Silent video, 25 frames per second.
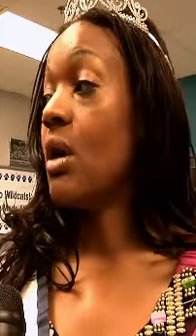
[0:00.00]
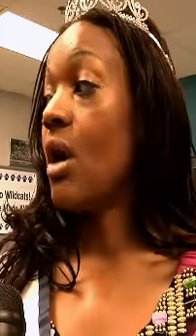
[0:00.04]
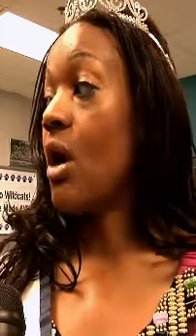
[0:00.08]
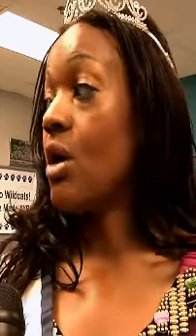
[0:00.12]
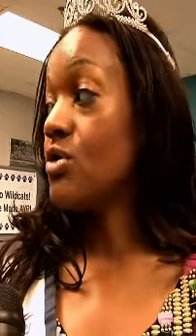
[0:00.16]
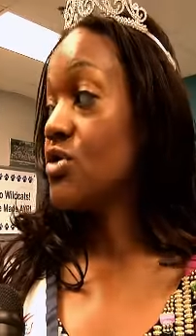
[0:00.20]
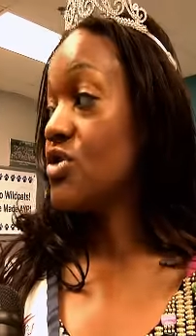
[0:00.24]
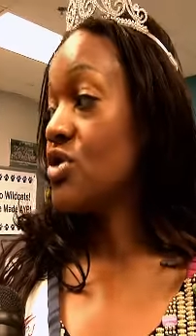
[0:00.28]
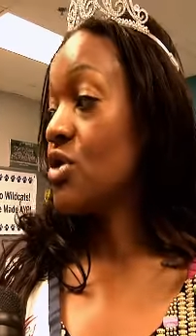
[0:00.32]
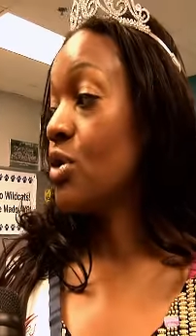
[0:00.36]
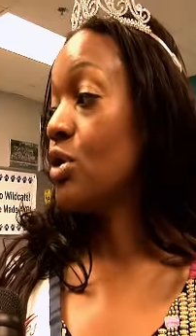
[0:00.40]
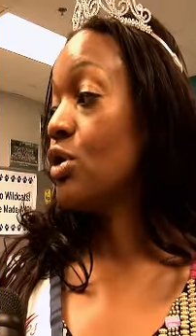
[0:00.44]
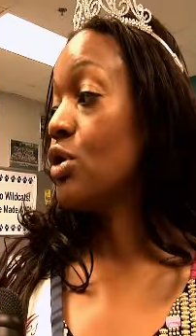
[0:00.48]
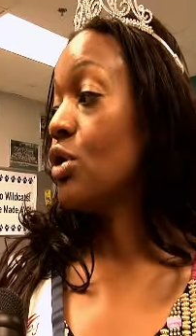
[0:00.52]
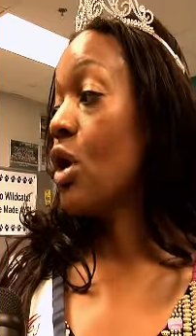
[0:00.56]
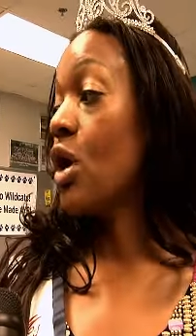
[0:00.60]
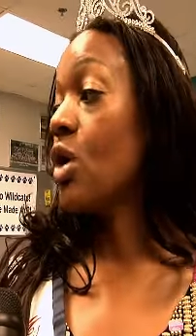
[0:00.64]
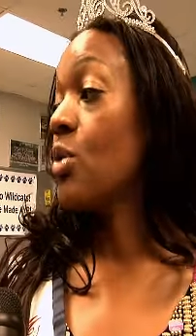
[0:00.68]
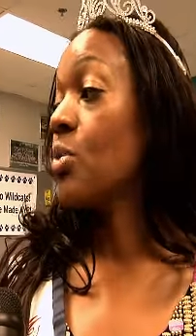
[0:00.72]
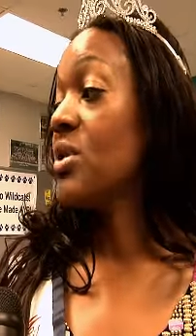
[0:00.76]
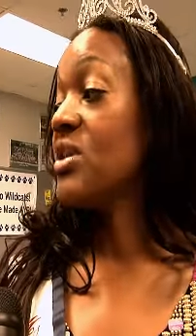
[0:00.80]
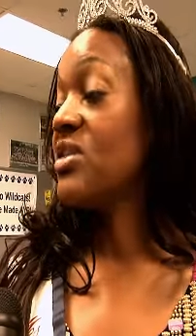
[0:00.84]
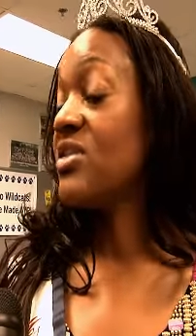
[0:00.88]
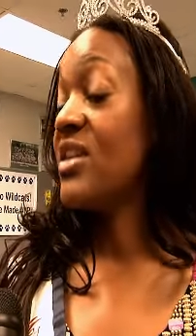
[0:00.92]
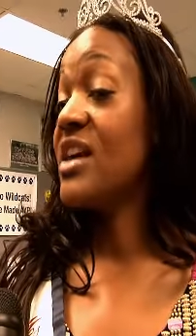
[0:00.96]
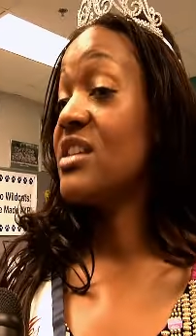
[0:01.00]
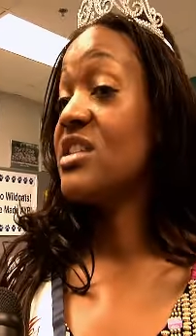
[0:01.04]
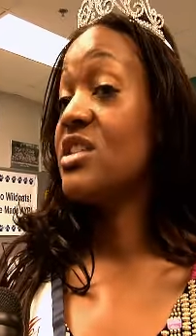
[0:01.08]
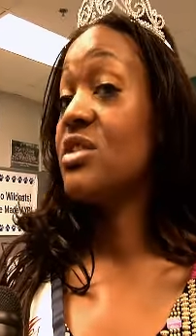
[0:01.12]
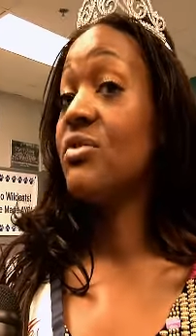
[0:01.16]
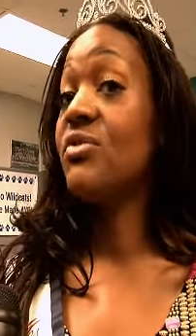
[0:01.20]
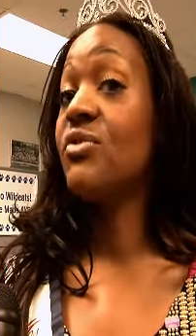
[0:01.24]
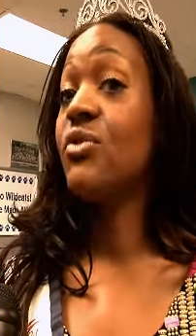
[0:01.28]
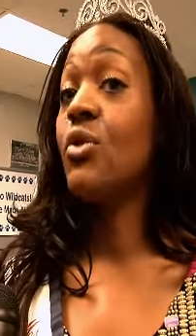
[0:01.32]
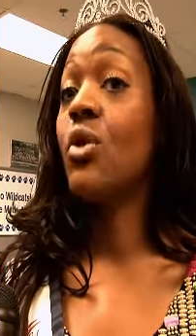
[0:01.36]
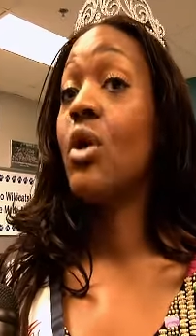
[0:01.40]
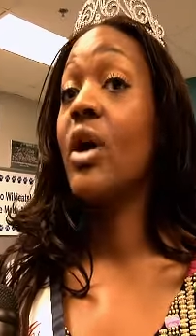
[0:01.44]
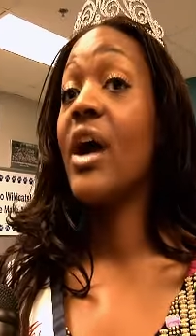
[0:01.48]
also along with that,
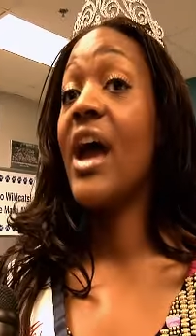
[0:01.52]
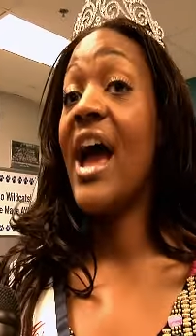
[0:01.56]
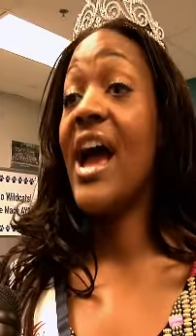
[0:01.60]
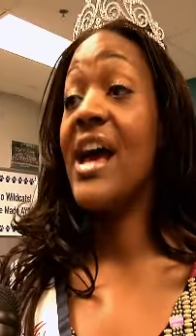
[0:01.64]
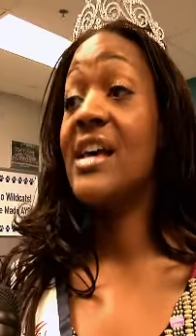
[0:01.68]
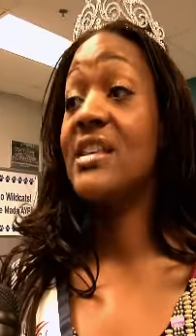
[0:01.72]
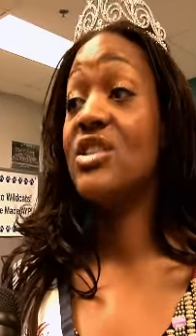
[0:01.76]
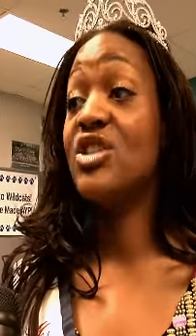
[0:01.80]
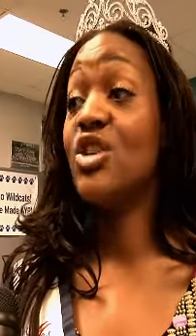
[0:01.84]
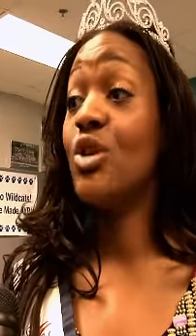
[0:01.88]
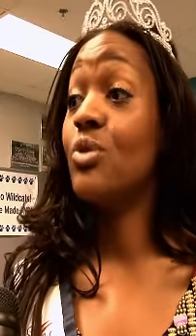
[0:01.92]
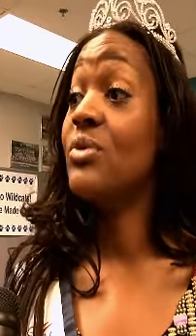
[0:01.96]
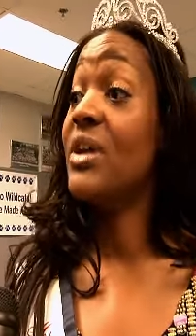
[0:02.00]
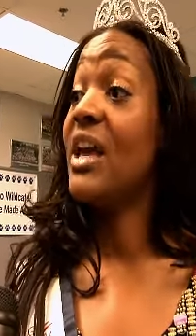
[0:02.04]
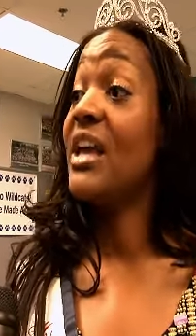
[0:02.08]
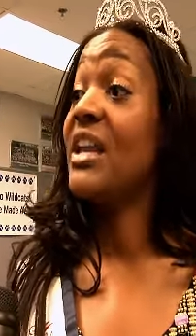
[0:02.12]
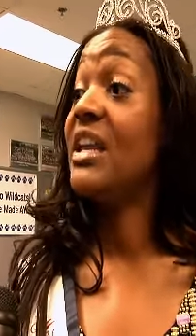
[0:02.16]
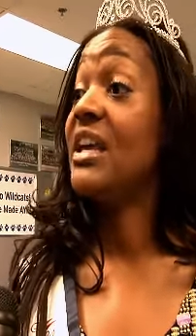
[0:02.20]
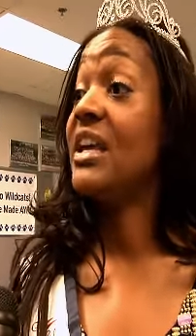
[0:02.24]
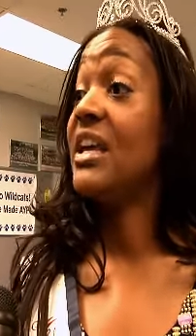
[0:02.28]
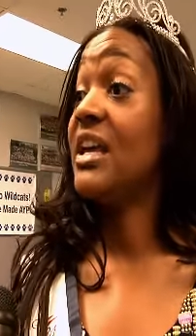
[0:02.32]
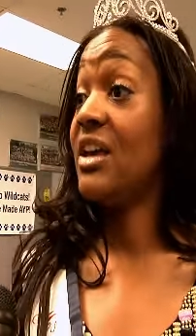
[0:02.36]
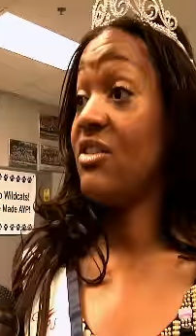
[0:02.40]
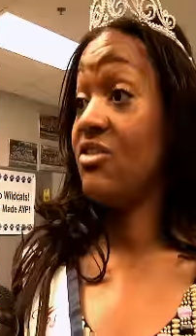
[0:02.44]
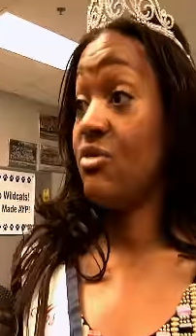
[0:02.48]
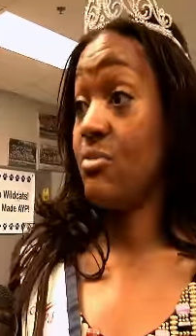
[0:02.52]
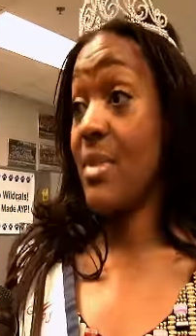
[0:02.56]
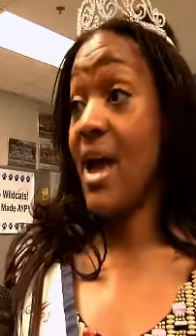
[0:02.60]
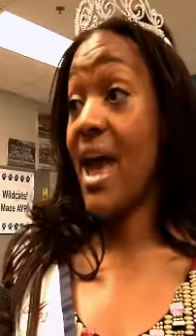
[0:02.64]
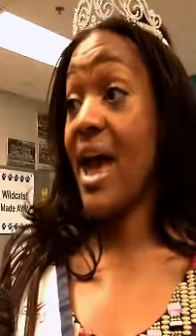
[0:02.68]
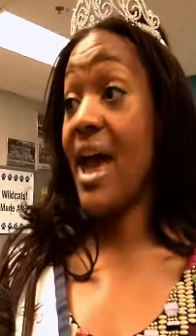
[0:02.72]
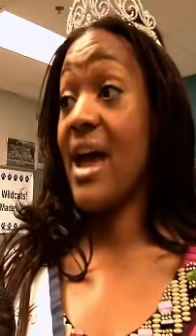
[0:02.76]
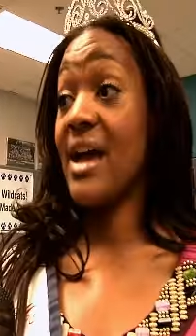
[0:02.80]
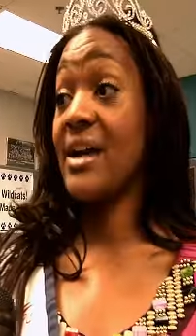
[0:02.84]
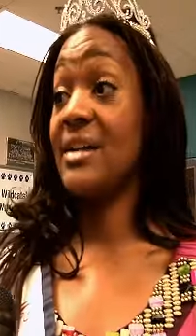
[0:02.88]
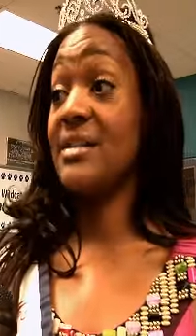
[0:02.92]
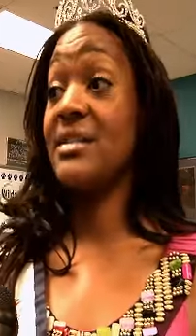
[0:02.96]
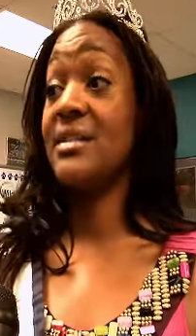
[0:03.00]
Sephora has donated gift
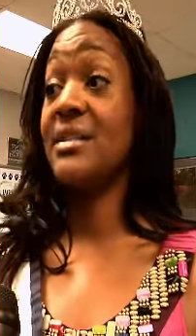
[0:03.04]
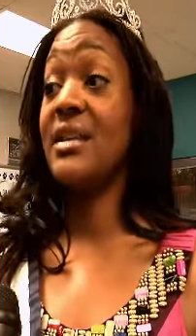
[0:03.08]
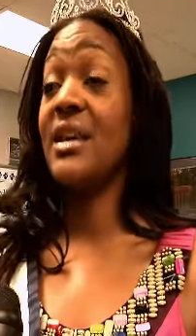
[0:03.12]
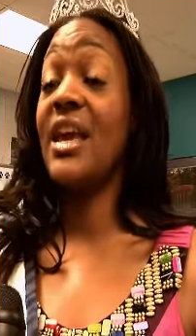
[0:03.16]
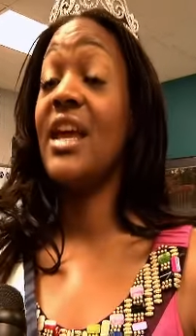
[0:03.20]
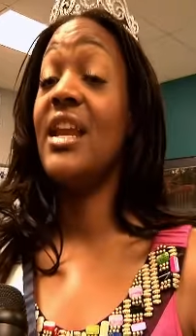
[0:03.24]
bags.